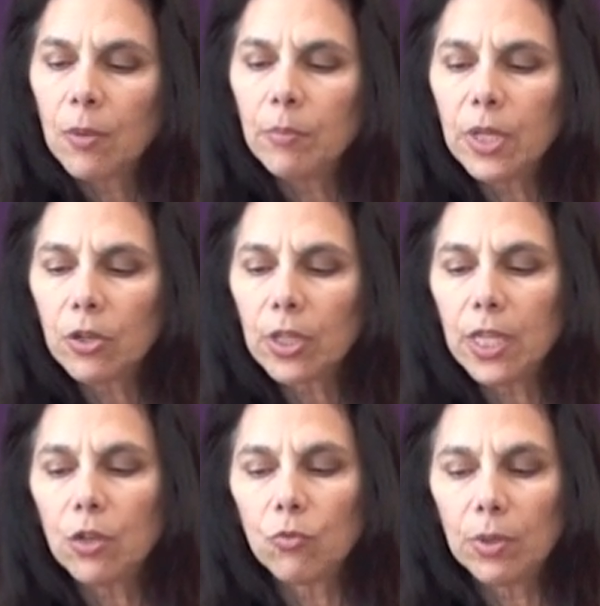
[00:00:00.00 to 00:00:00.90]

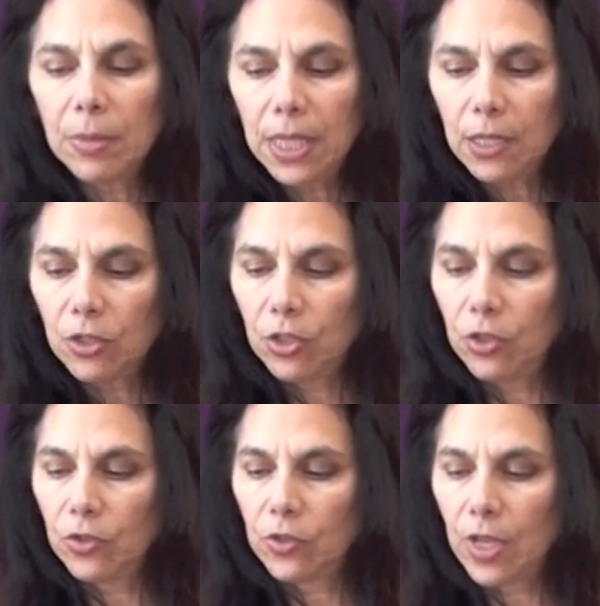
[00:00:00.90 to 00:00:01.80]
merely repeat it to
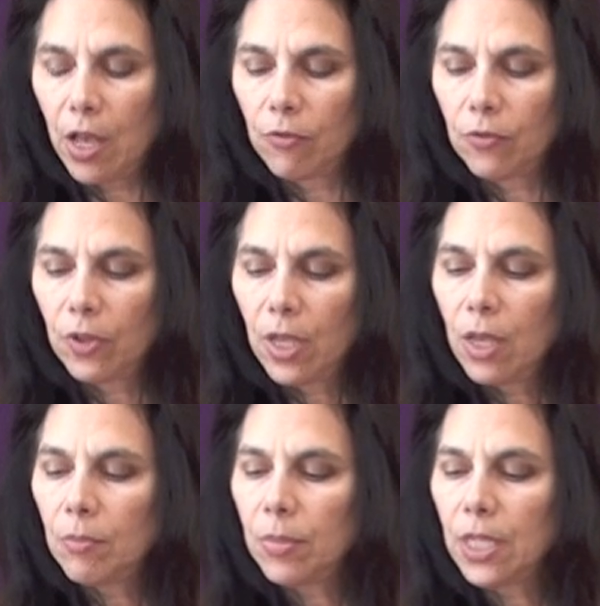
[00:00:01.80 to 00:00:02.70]
yourself,
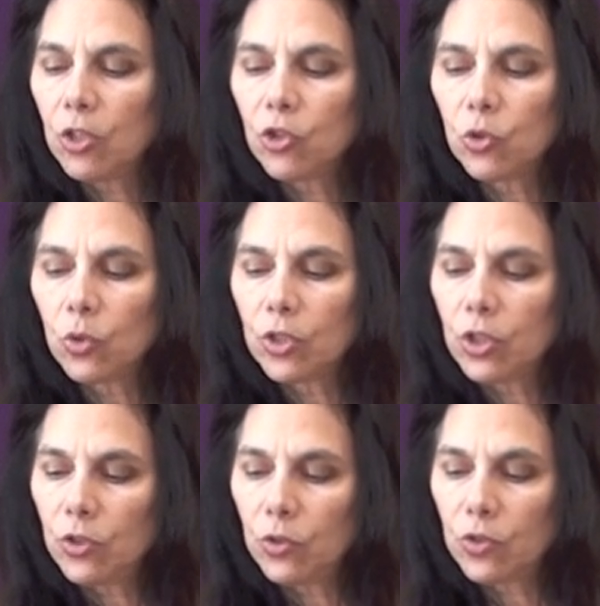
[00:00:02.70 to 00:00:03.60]
being sure
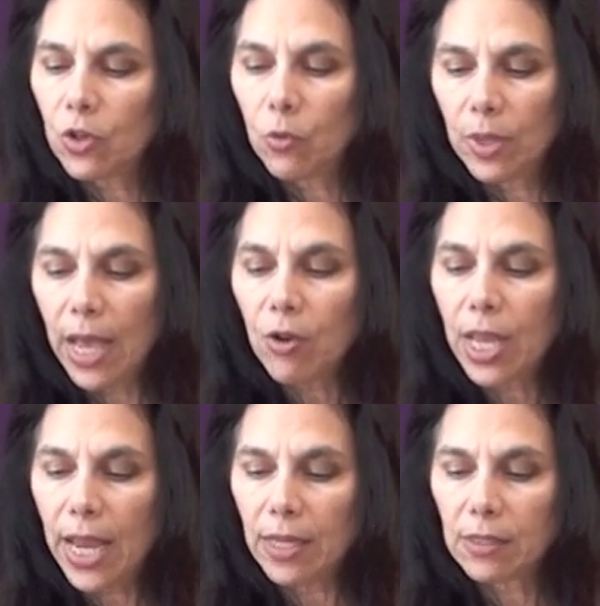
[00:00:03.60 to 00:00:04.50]
to do so without
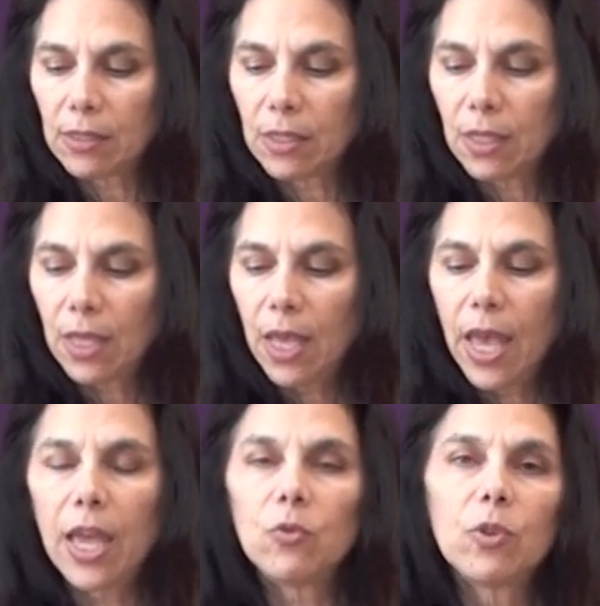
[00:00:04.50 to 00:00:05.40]
haste
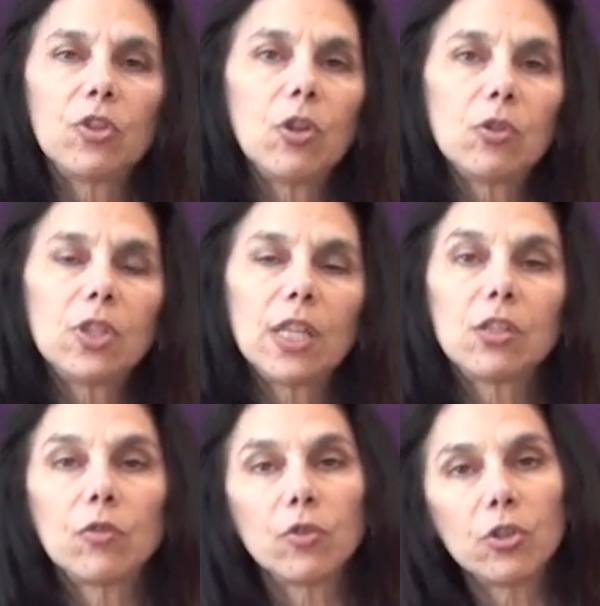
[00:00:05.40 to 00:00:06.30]
and with no
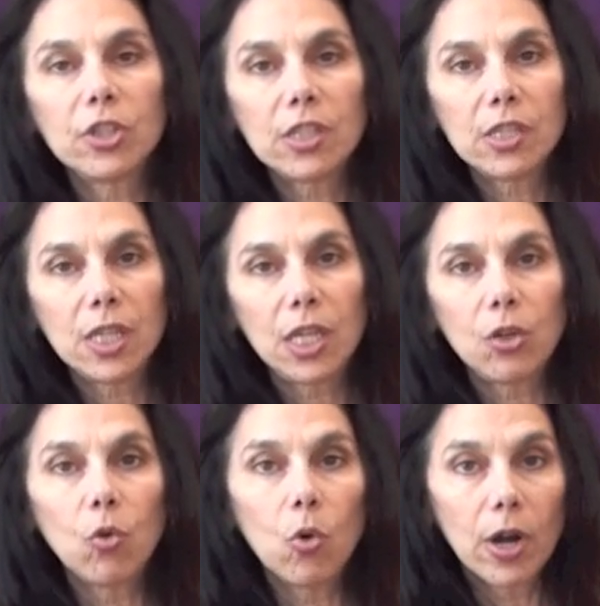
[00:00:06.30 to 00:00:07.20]
sense of urgency
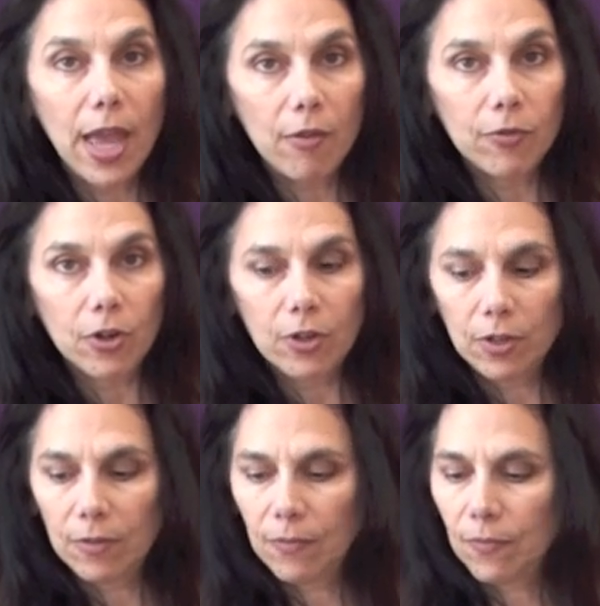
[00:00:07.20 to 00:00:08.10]
or effort.
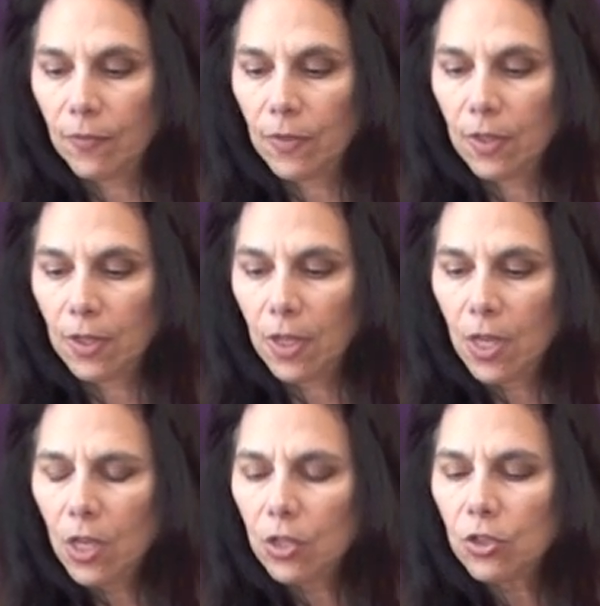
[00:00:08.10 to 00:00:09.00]

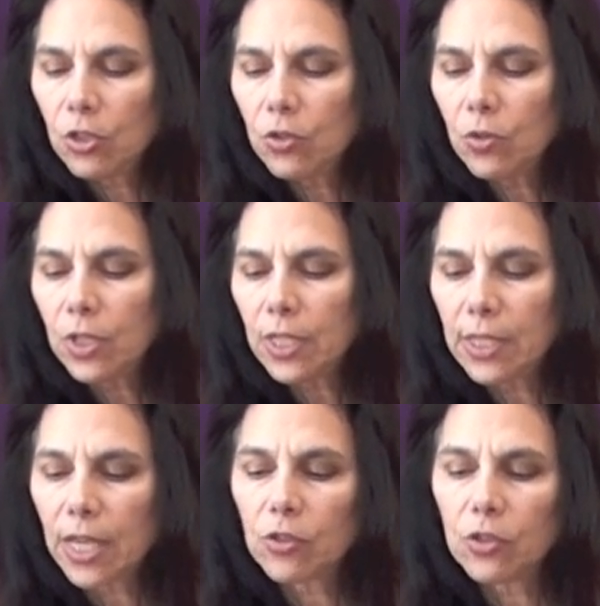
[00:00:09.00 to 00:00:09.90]
To do these
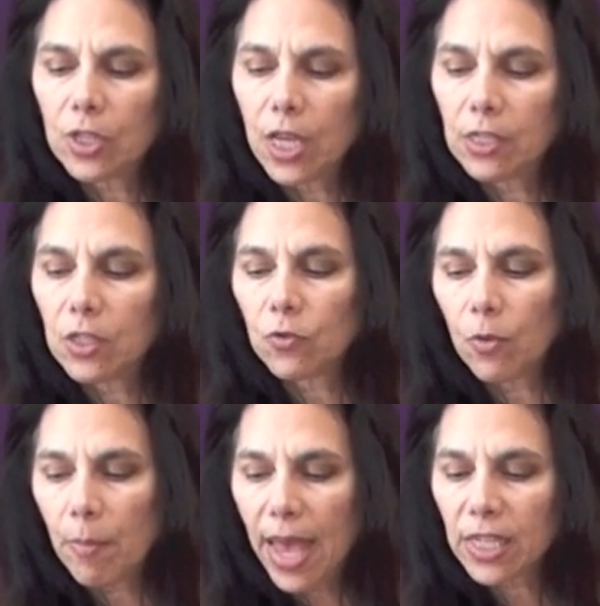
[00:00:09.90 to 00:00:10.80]
exercises for
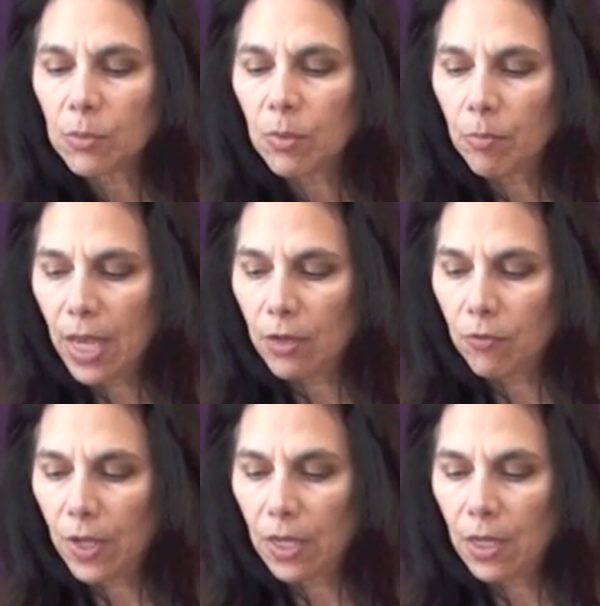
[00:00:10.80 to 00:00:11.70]
maximum
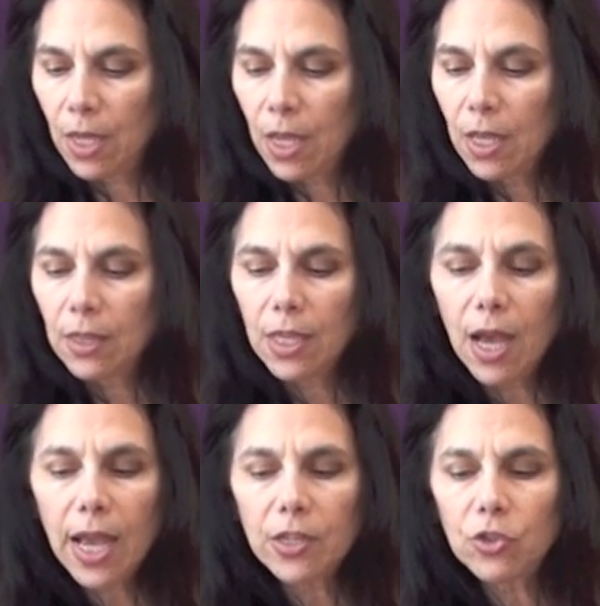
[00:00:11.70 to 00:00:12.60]
benefit, the
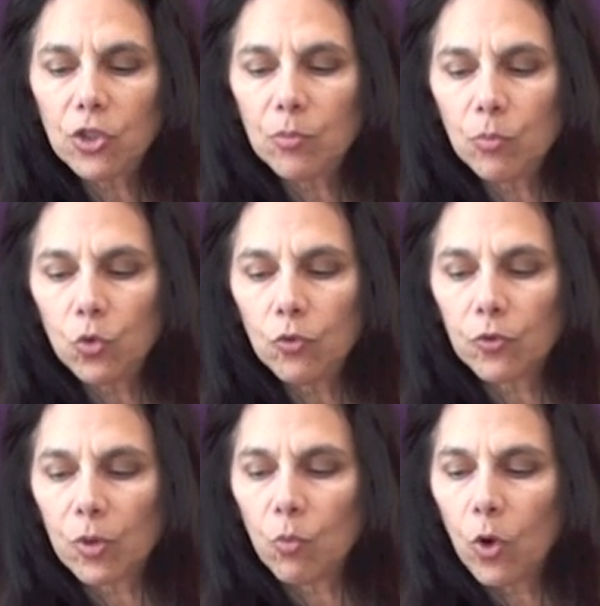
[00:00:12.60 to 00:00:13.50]
eyes should move
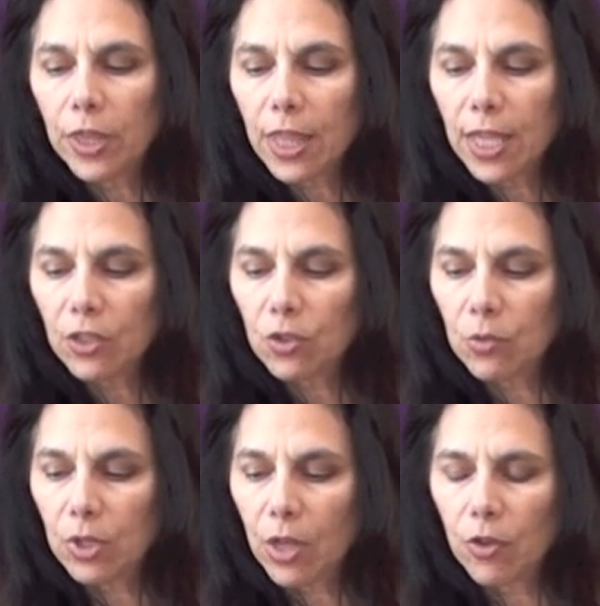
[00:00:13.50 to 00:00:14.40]
from one thing to
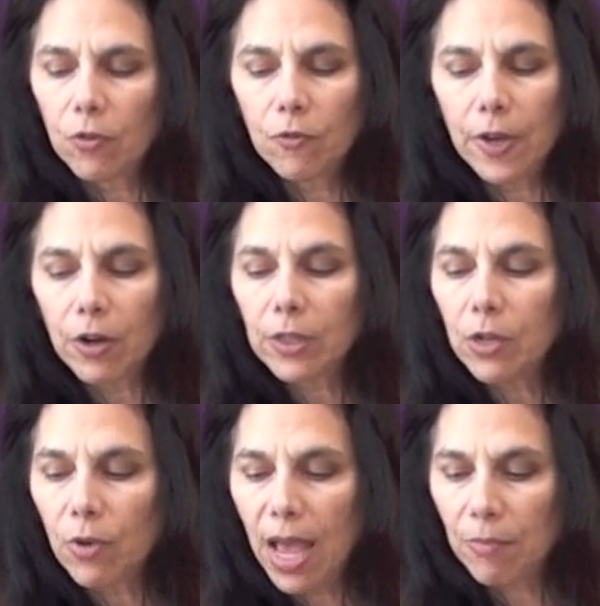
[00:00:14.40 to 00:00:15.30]
another
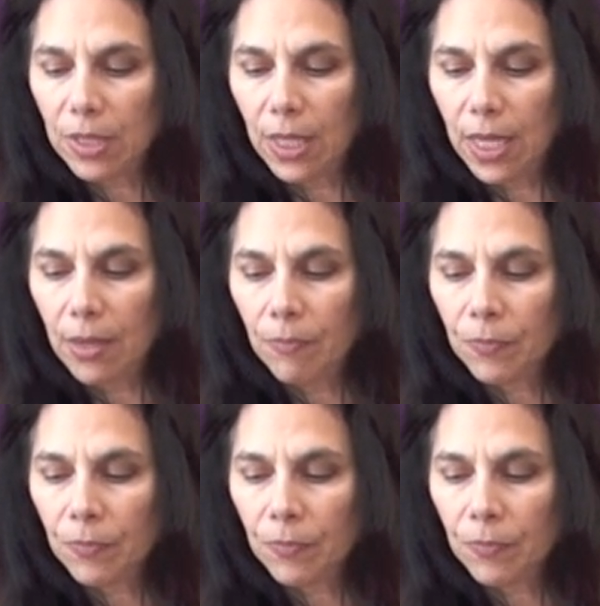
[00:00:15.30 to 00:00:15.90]
fairly rapidly,